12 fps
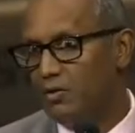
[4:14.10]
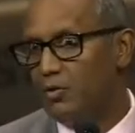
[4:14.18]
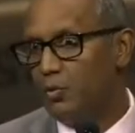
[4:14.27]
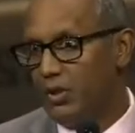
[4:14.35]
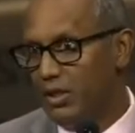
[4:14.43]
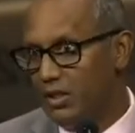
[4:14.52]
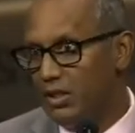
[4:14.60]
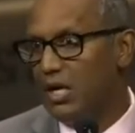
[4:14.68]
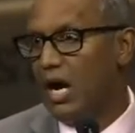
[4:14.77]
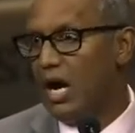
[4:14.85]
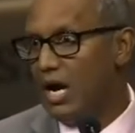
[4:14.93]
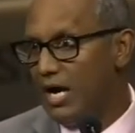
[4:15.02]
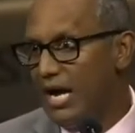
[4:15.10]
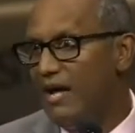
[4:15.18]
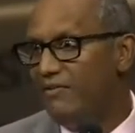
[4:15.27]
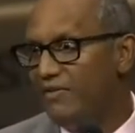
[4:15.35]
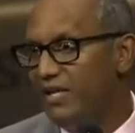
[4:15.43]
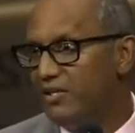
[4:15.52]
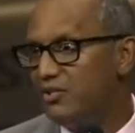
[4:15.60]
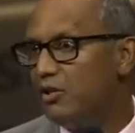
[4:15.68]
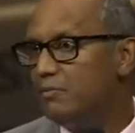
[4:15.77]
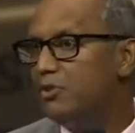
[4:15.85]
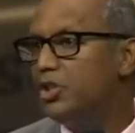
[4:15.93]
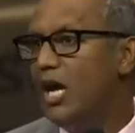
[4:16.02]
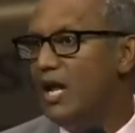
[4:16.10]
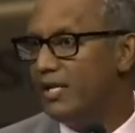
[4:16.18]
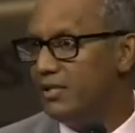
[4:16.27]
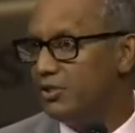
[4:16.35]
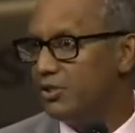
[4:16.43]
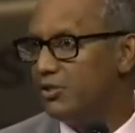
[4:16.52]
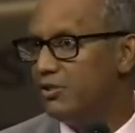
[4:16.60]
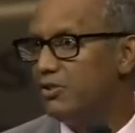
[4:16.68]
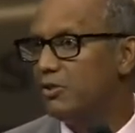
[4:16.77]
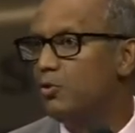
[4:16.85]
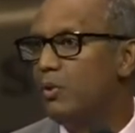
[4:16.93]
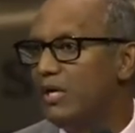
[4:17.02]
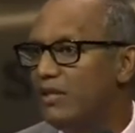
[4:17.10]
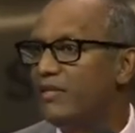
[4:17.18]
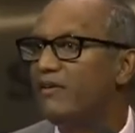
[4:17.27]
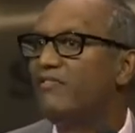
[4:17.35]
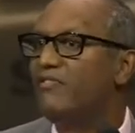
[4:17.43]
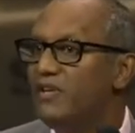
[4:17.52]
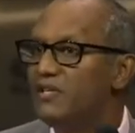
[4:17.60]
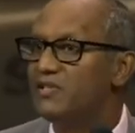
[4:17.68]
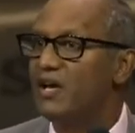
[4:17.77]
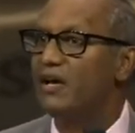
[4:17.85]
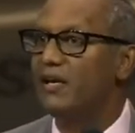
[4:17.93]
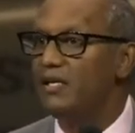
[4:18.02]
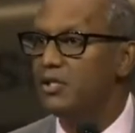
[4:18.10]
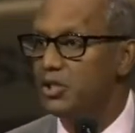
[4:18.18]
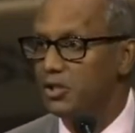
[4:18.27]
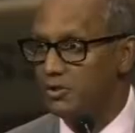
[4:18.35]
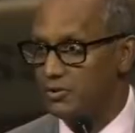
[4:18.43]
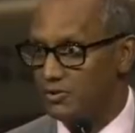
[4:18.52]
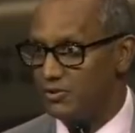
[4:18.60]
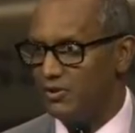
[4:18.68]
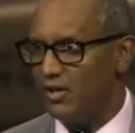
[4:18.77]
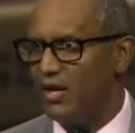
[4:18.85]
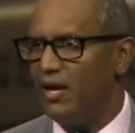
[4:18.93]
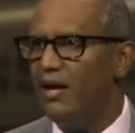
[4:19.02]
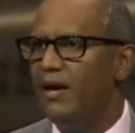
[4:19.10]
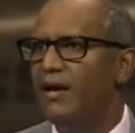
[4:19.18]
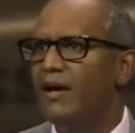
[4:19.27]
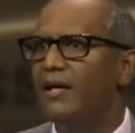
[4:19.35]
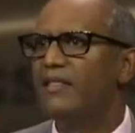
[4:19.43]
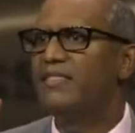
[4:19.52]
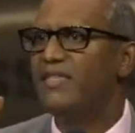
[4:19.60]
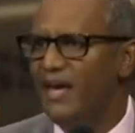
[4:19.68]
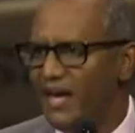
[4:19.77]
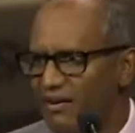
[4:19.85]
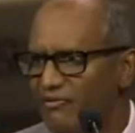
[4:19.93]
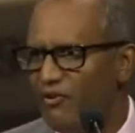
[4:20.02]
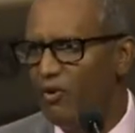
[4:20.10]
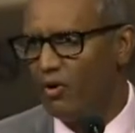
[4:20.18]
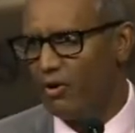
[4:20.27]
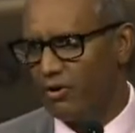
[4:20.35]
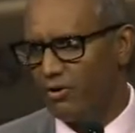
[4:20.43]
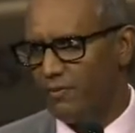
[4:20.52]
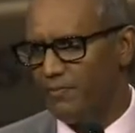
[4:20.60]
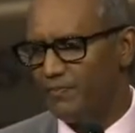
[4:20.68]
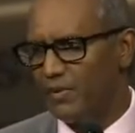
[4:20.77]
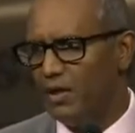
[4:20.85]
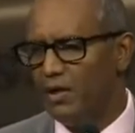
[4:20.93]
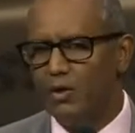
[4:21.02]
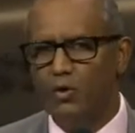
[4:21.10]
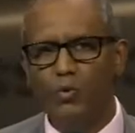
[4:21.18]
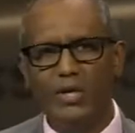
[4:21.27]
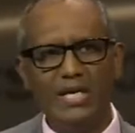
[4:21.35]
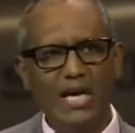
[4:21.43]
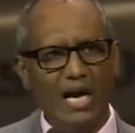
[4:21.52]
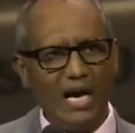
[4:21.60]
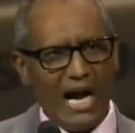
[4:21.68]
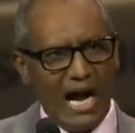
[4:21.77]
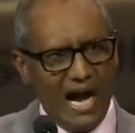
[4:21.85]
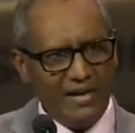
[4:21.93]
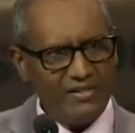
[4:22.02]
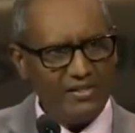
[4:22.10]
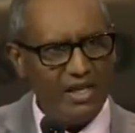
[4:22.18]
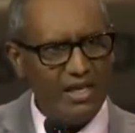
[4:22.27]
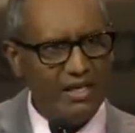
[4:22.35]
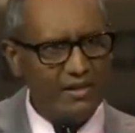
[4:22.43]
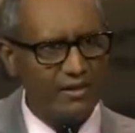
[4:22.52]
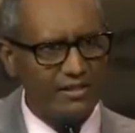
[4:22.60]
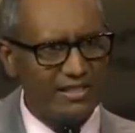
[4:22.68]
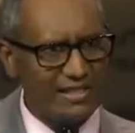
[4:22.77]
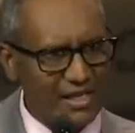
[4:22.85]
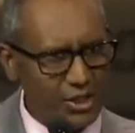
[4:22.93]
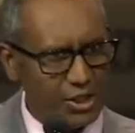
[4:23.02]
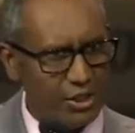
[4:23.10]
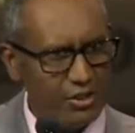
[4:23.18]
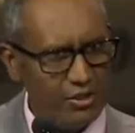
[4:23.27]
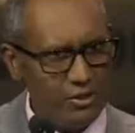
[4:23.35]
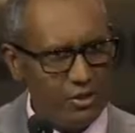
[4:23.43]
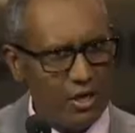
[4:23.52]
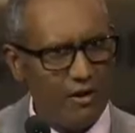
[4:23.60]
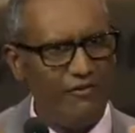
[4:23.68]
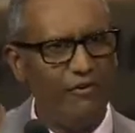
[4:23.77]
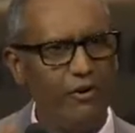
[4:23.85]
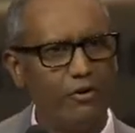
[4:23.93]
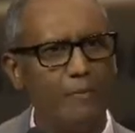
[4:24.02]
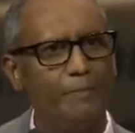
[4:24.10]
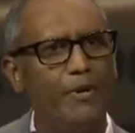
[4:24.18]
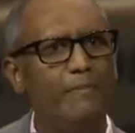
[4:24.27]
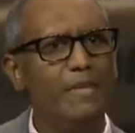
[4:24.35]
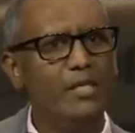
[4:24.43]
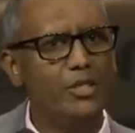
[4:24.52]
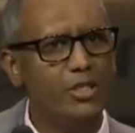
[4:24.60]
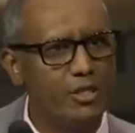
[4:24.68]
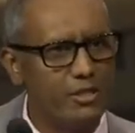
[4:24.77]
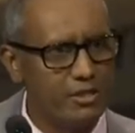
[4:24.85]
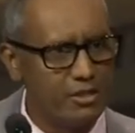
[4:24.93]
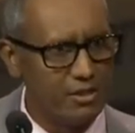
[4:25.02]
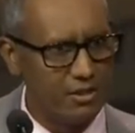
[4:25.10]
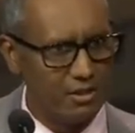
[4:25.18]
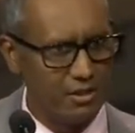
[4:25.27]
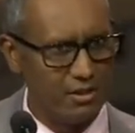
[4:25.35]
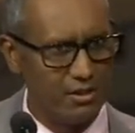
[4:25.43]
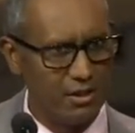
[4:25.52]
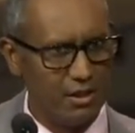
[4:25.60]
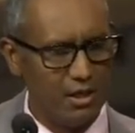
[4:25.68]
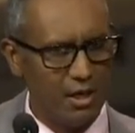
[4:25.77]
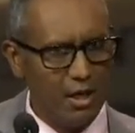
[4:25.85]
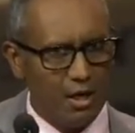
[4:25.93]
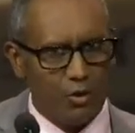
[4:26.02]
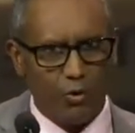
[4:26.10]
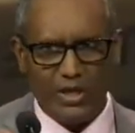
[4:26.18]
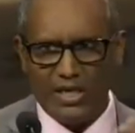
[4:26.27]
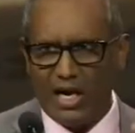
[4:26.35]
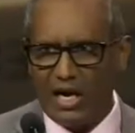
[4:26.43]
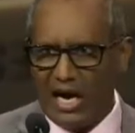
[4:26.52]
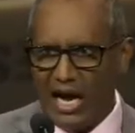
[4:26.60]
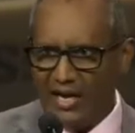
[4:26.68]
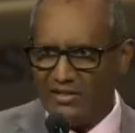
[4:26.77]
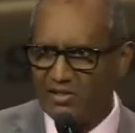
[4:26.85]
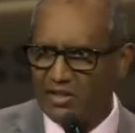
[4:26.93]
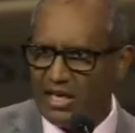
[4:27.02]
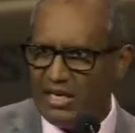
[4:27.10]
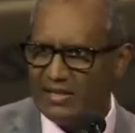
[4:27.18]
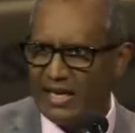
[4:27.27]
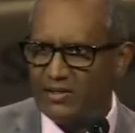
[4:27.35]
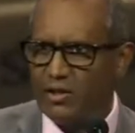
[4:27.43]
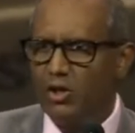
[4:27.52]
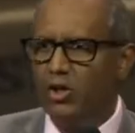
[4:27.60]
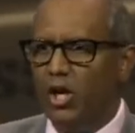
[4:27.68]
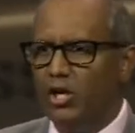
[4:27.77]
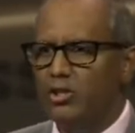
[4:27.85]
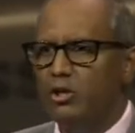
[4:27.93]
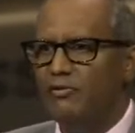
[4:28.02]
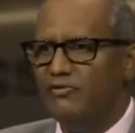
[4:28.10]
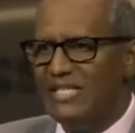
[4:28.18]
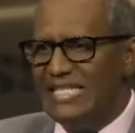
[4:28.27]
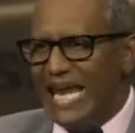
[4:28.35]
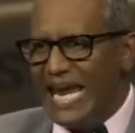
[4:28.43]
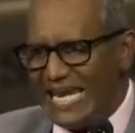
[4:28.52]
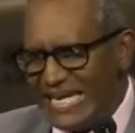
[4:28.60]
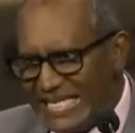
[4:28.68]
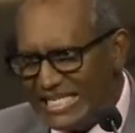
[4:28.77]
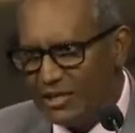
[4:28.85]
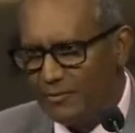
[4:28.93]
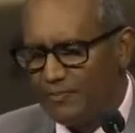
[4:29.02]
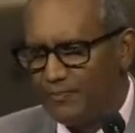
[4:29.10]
we are having some challenges with visa issues. Therefore, we are asking the session for a permission. We are asking that the cutoff date